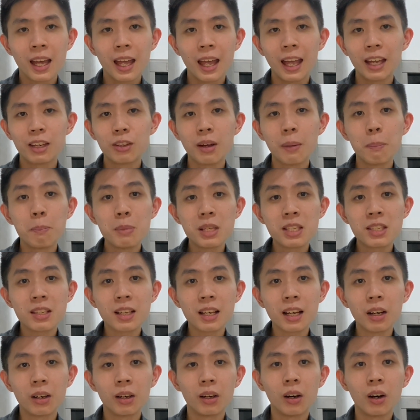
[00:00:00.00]
and you're
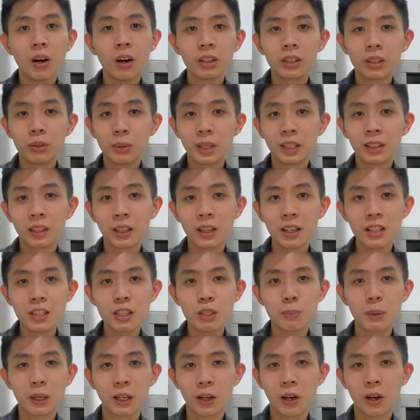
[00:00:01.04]
missing out on all the
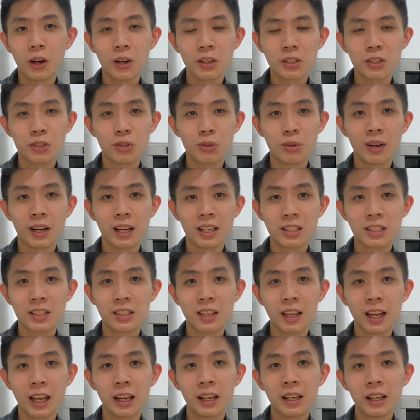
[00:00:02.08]
returns because you are
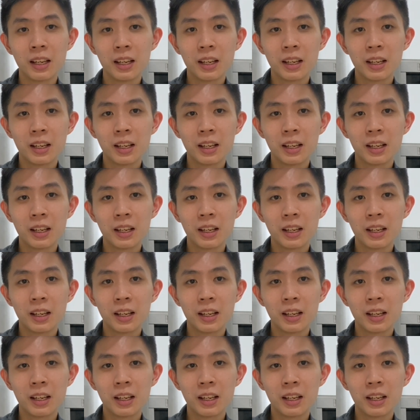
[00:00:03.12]
scared